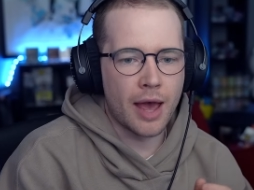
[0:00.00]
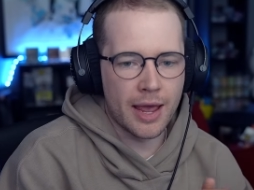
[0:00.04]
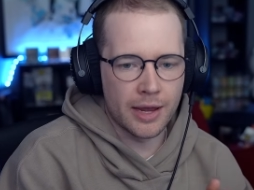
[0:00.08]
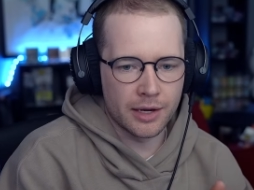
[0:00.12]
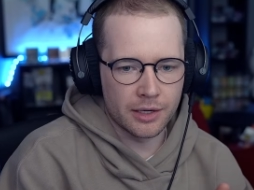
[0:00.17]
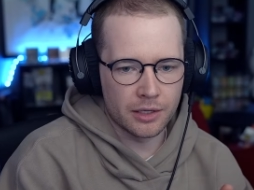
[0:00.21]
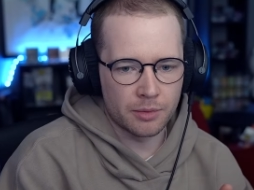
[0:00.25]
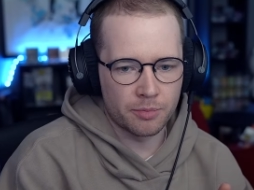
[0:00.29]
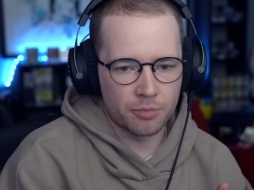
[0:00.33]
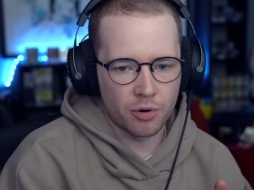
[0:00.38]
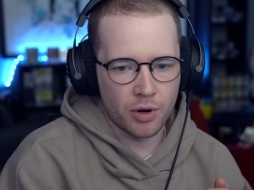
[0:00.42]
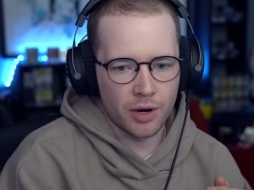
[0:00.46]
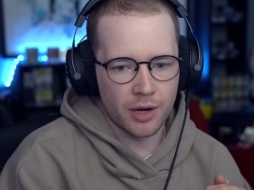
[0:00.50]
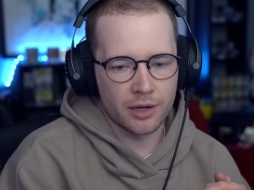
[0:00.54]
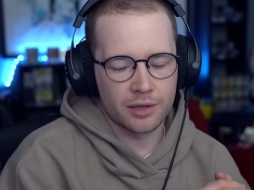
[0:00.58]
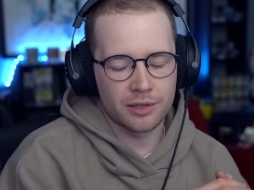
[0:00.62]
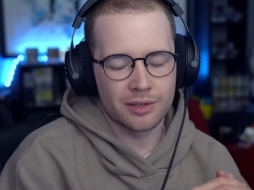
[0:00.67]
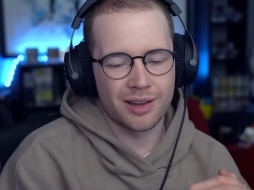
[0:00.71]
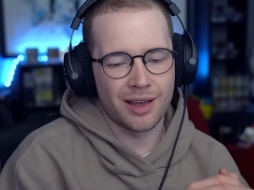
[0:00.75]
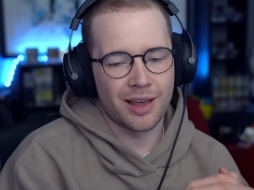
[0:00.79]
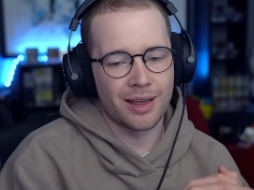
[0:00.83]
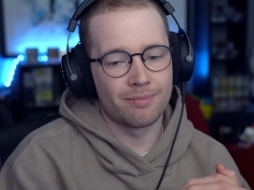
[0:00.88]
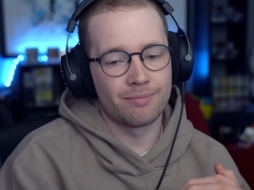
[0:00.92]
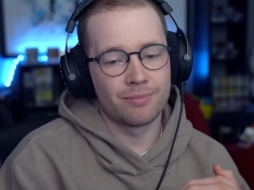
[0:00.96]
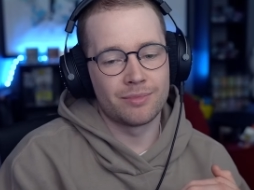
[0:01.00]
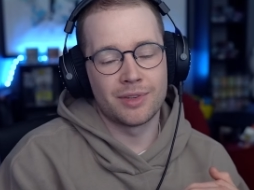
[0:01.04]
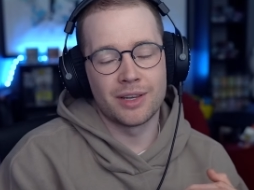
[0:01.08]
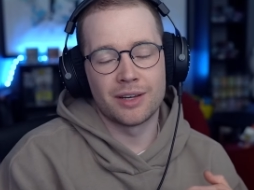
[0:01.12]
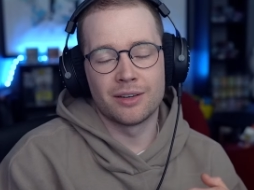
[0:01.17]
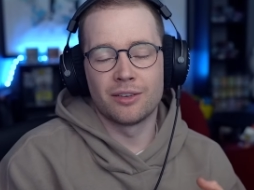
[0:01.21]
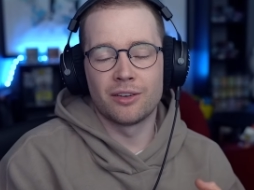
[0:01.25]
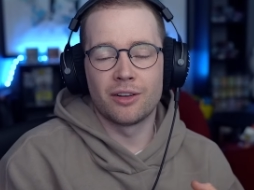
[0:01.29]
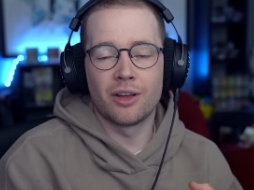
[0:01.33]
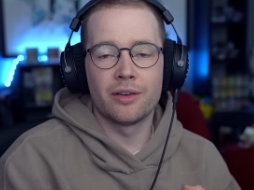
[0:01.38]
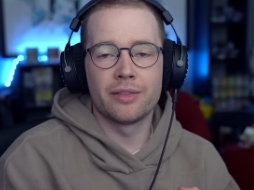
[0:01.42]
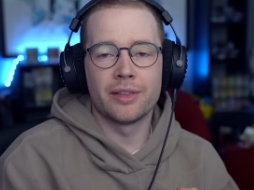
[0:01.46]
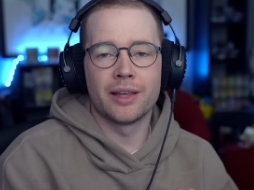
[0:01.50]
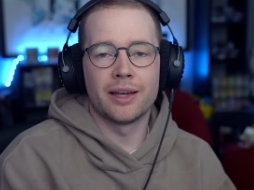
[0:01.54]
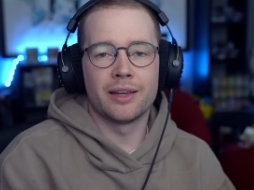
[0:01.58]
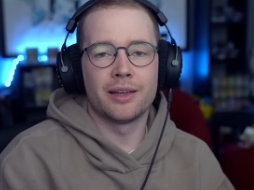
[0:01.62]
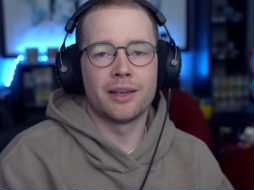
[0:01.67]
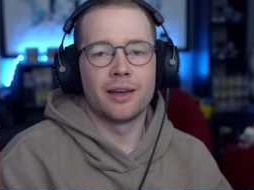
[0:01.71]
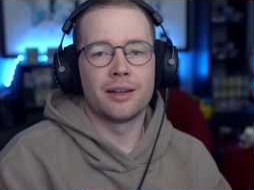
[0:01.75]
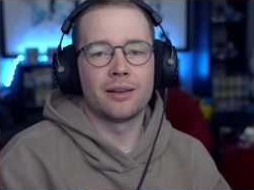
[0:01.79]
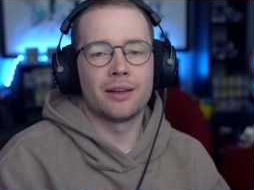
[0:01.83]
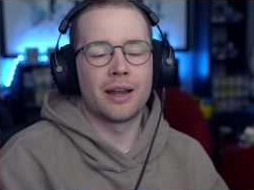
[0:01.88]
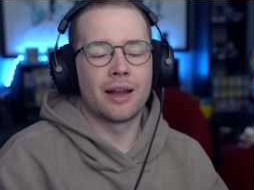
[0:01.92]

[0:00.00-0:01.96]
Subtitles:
Sprite because I didn't learn that yet.